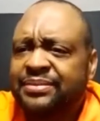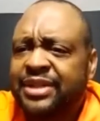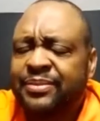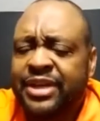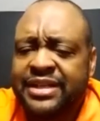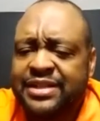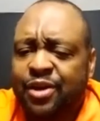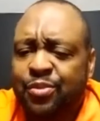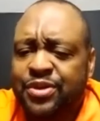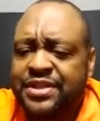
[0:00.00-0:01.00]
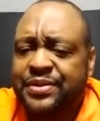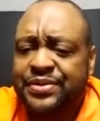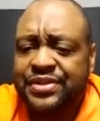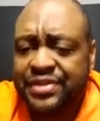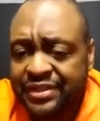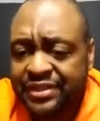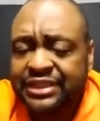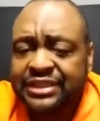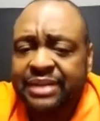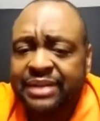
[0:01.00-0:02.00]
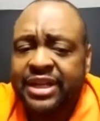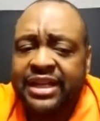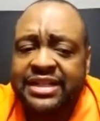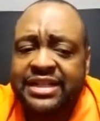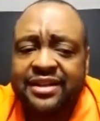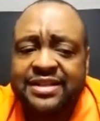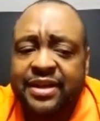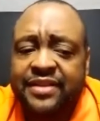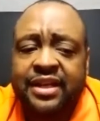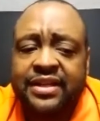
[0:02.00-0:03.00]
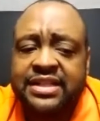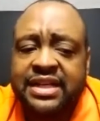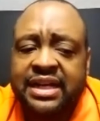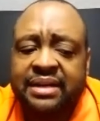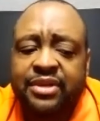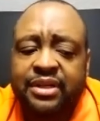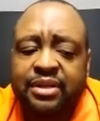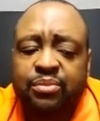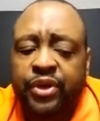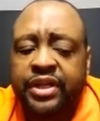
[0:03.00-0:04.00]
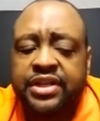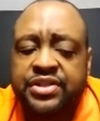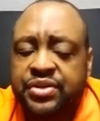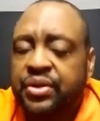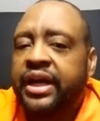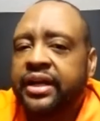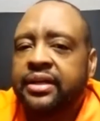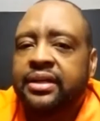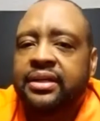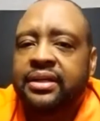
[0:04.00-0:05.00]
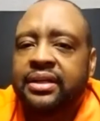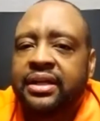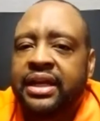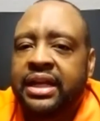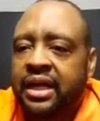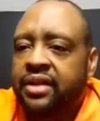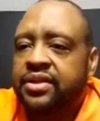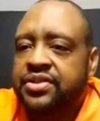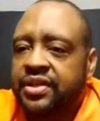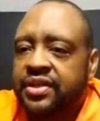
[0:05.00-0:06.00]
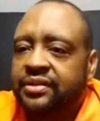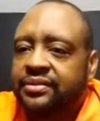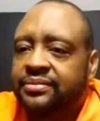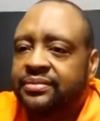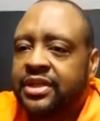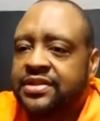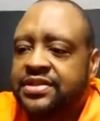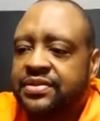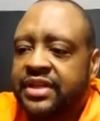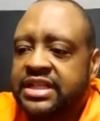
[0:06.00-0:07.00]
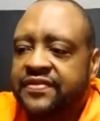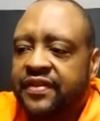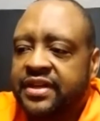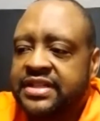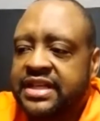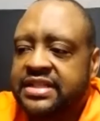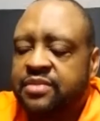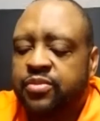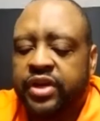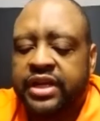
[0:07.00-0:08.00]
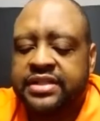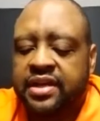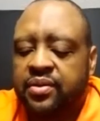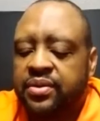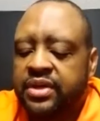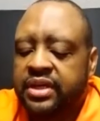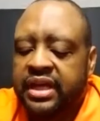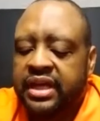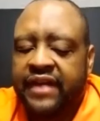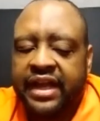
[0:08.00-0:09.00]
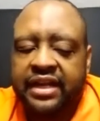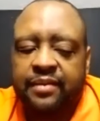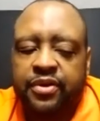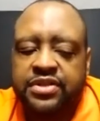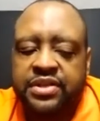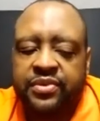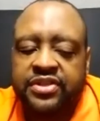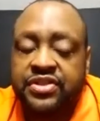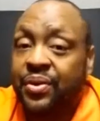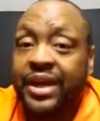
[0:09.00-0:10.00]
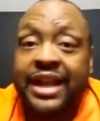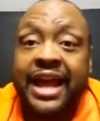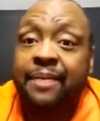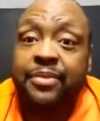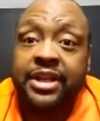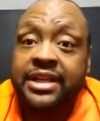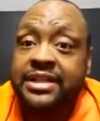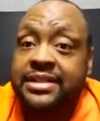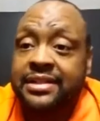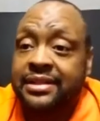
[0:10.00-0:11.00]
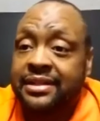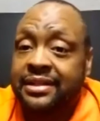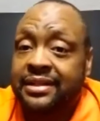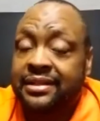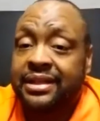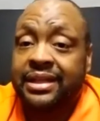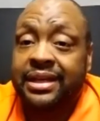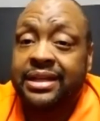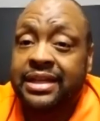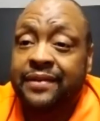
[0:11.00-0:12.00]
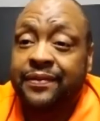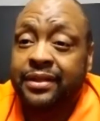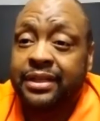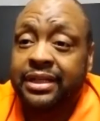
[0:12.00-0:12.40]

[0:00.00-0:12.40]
I mean, he's Oprah's coach. I mean, he talks about it all the time. Bring the joy and honor the struggle. Those 2 things as far as that. So if I can approach it with joy and happiness, then yeah, definitely.